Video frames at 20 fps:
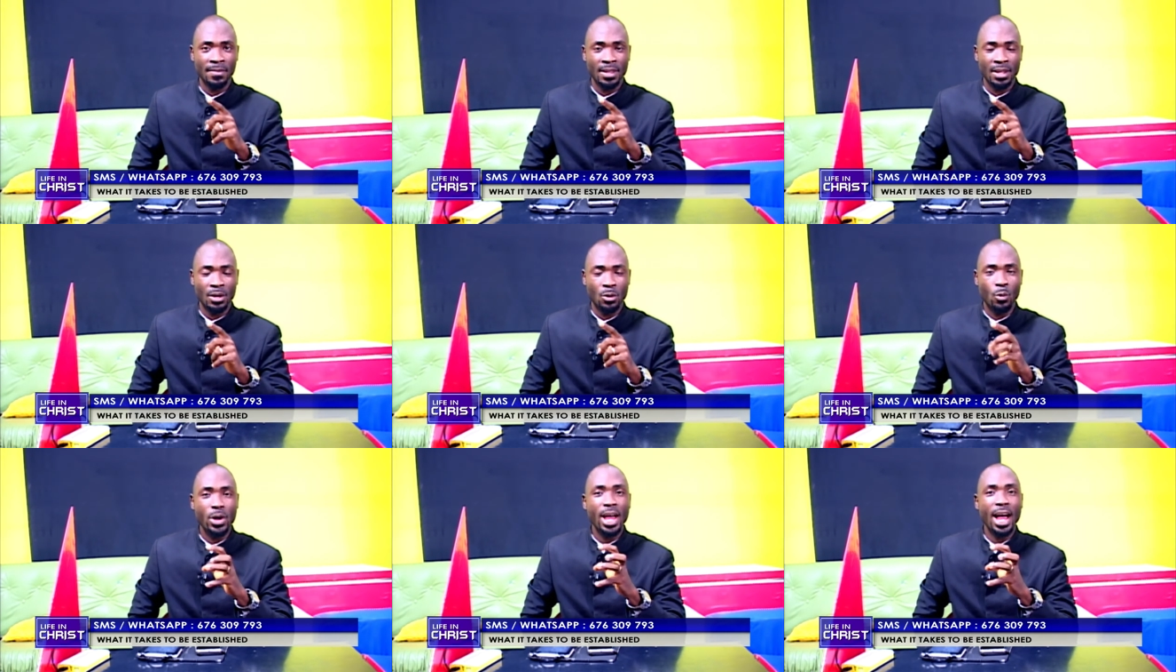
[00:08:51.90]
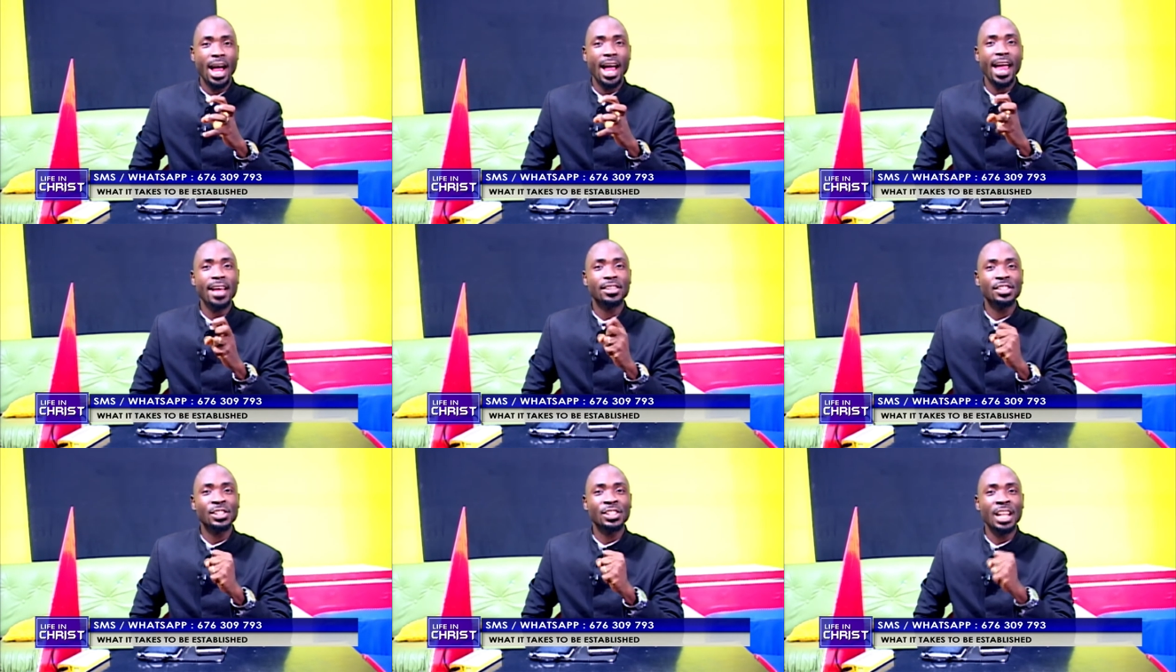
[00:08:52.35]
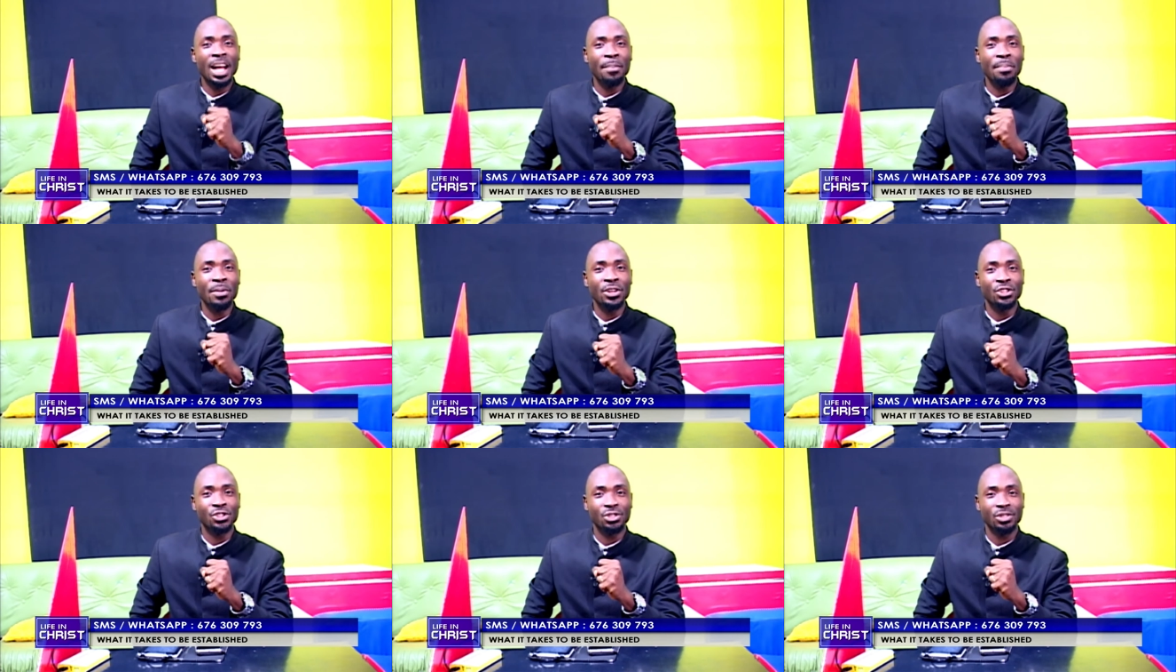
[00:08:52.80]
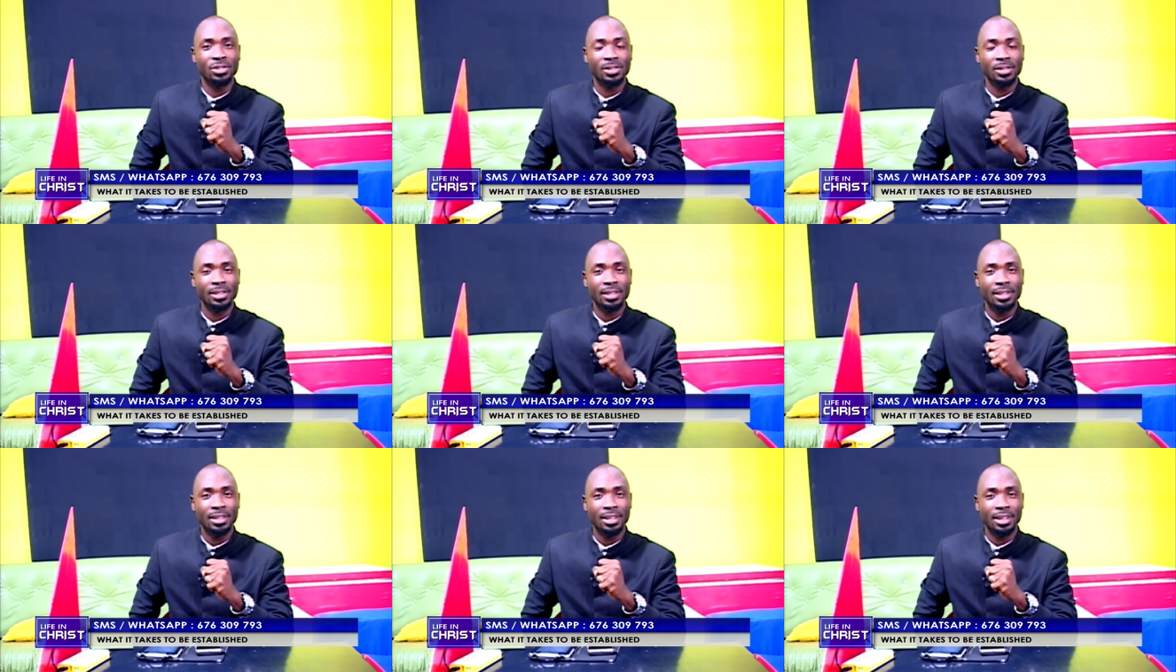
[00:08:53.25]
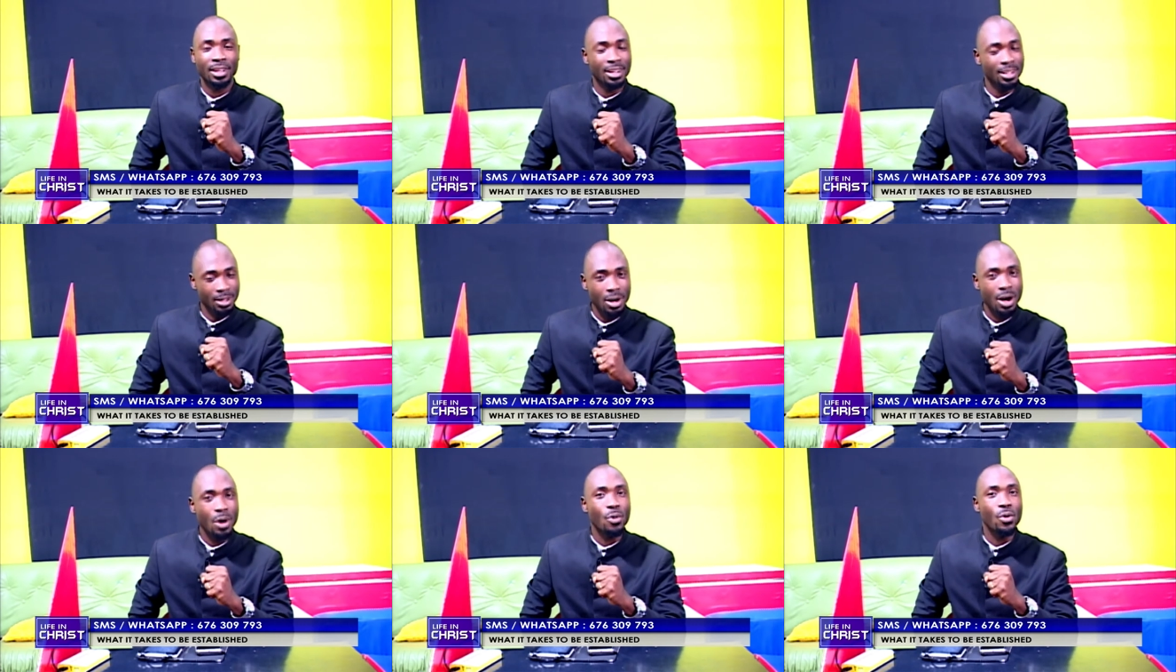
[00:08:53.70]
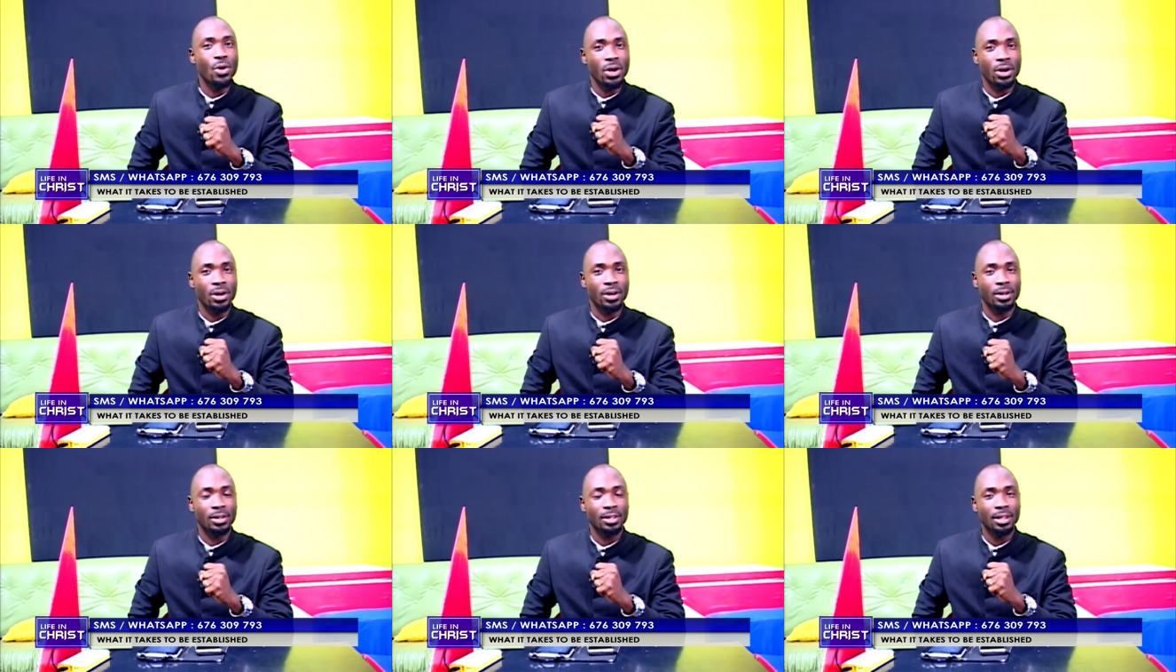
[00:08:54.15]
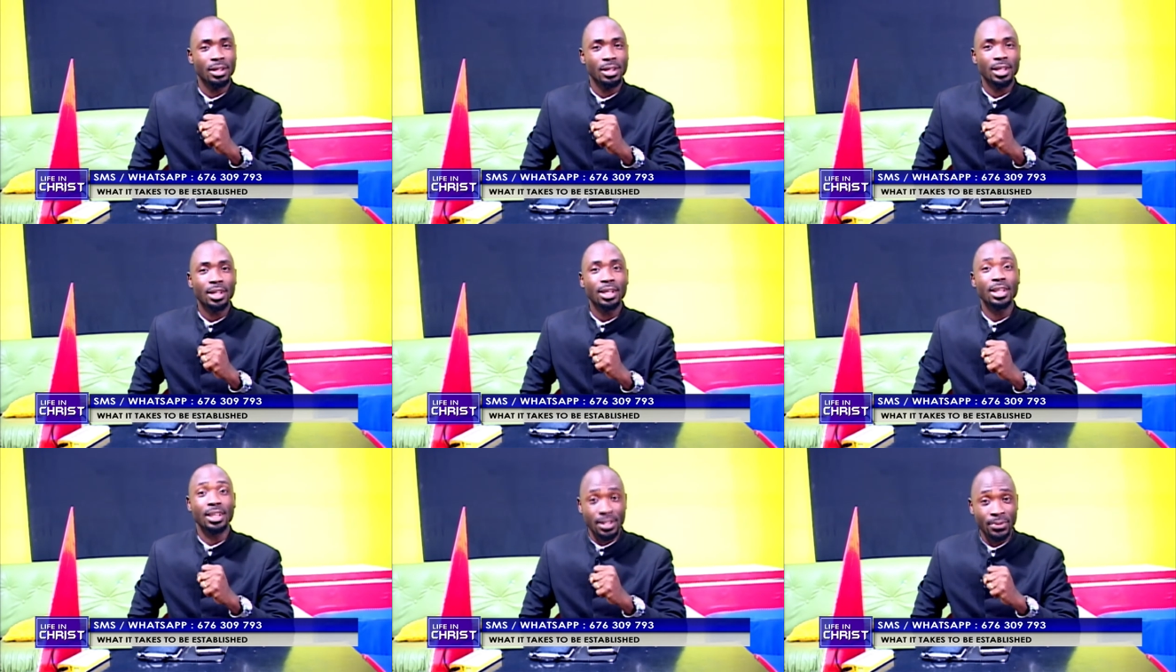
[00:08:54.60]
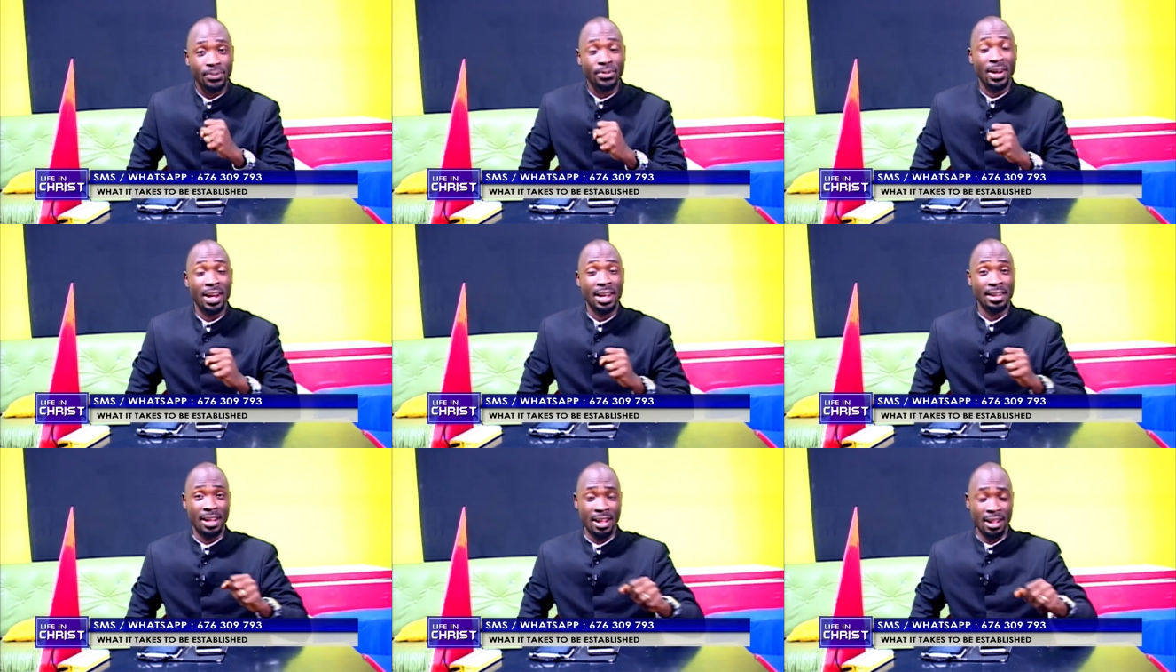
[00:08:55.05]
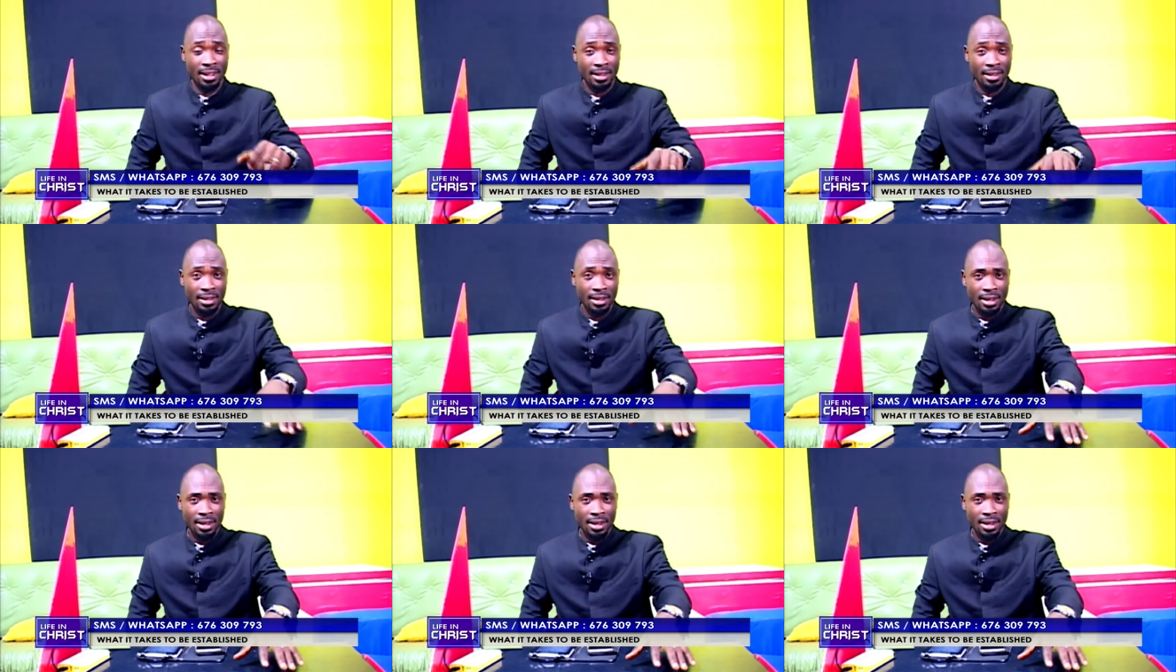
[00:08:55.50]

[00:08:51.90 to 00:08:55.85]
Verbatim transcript: We are established and our word is final.